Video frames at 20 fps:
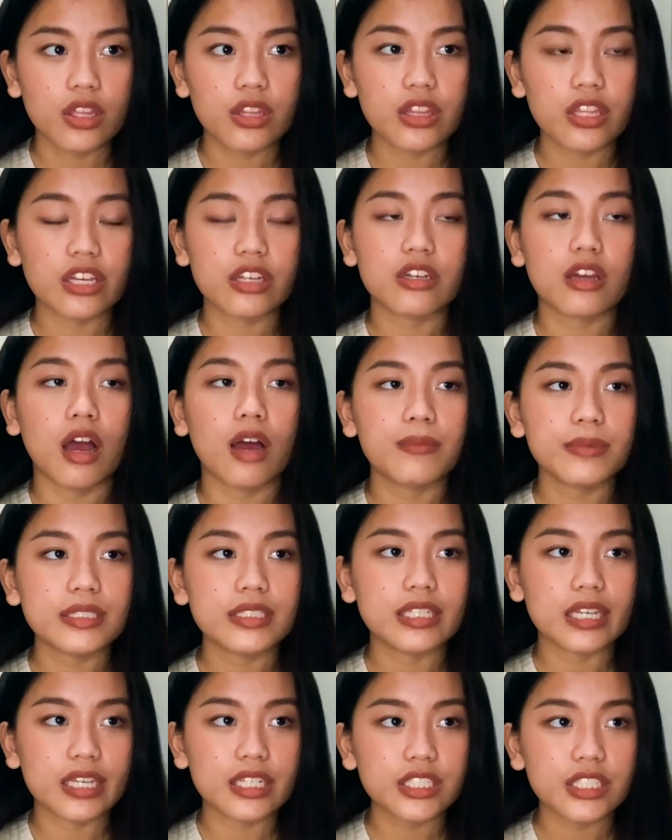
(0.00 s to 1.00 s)
the
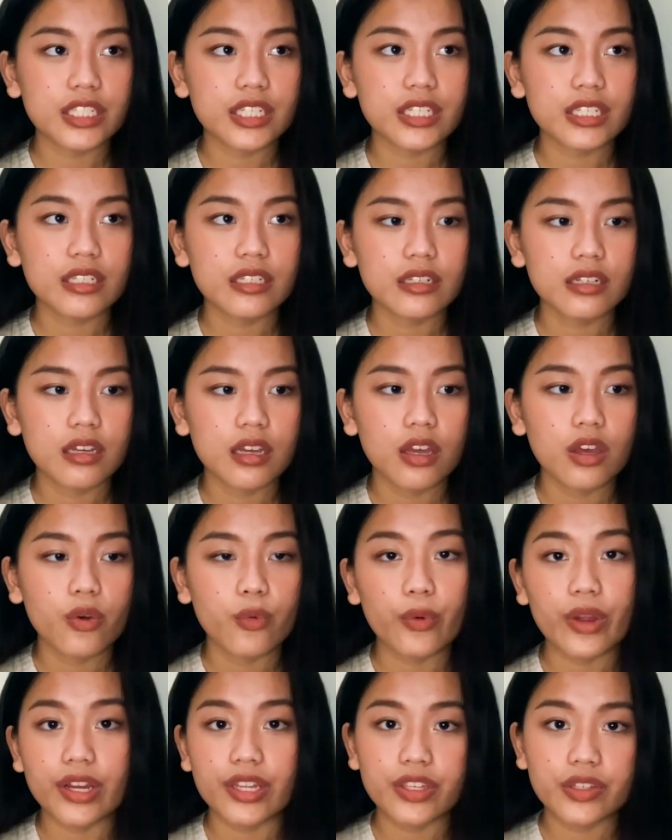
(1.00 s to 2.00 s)
accommodation
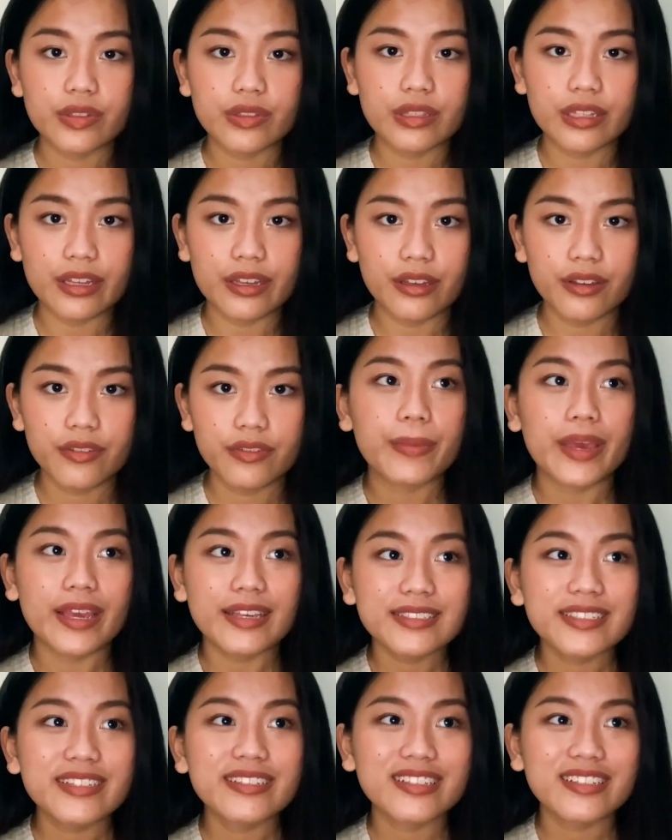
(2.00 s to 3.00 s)
where you live
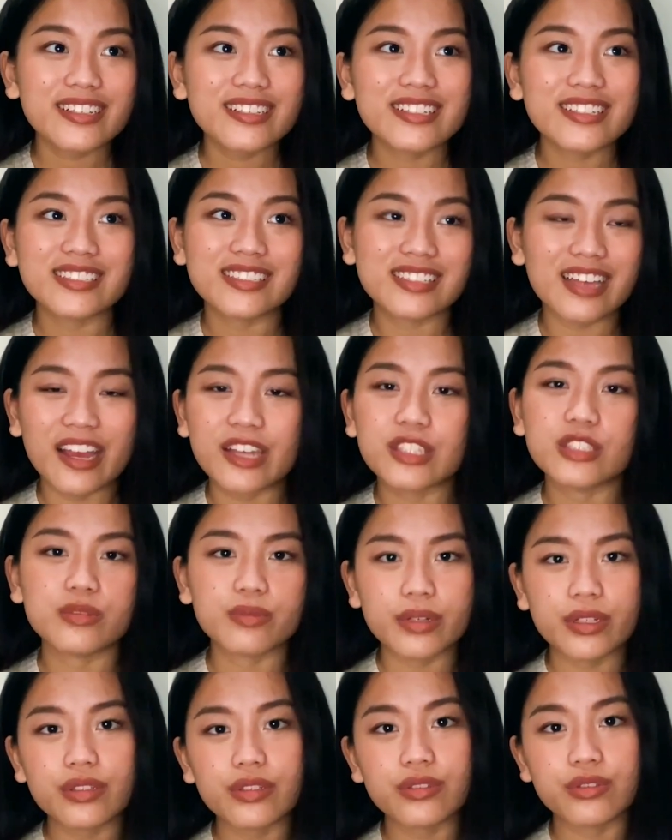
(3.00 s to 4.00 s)
basically decides
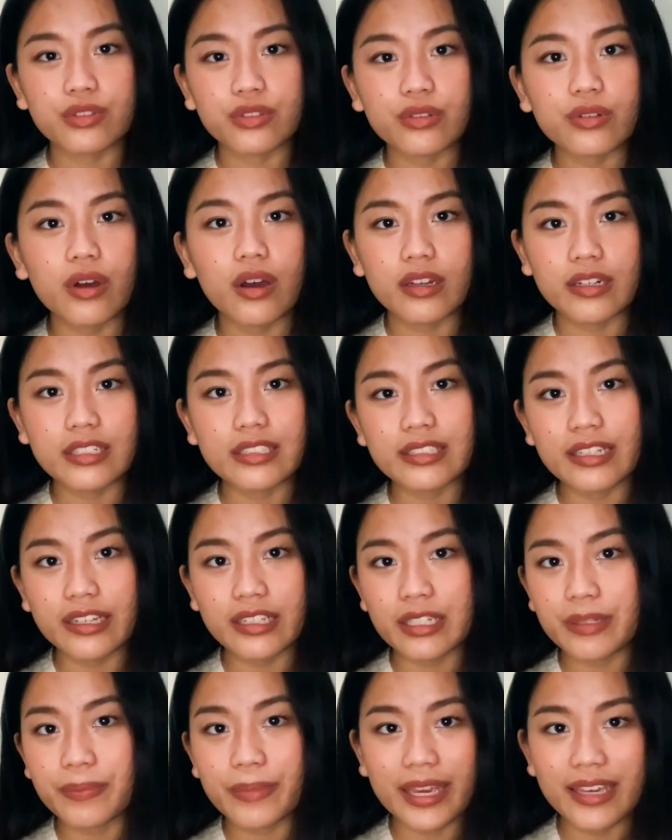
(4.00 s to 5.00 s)
what you do on a
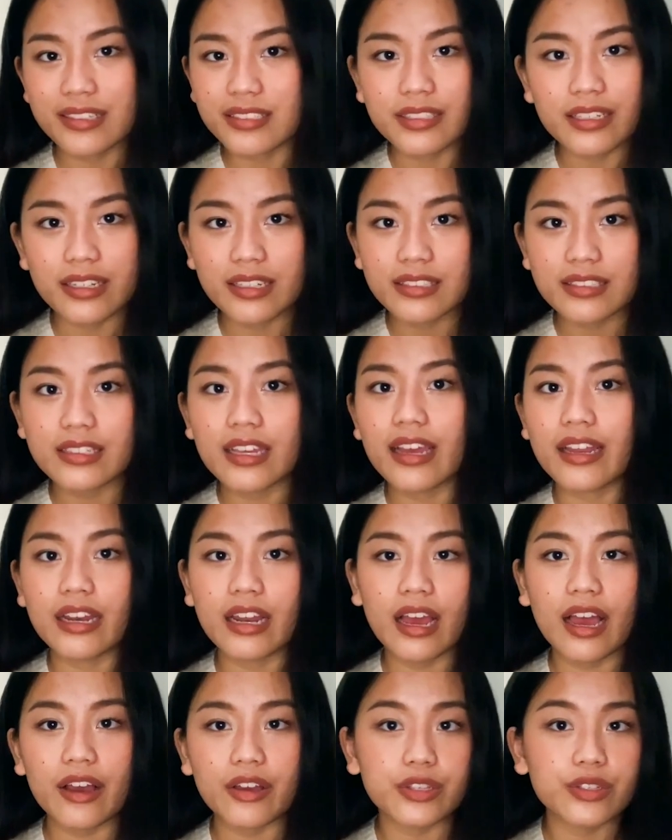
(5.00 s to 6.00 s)
daily basis and
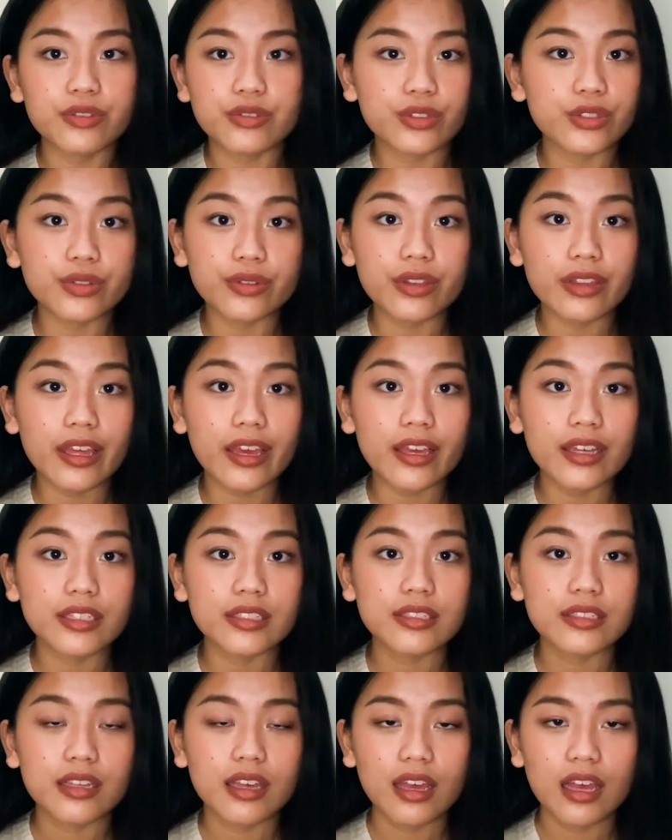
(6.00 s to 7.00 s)
how you do
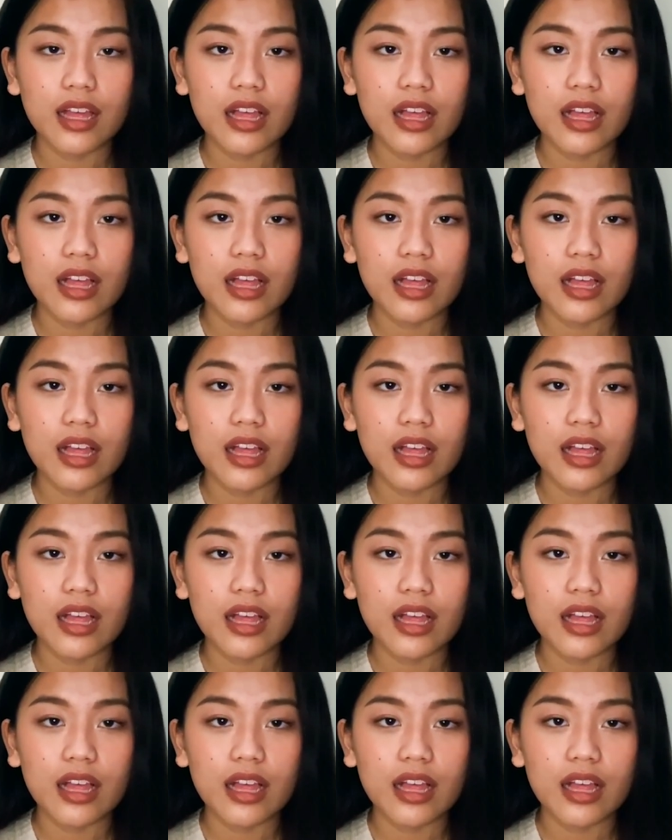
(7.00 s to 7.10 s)
things.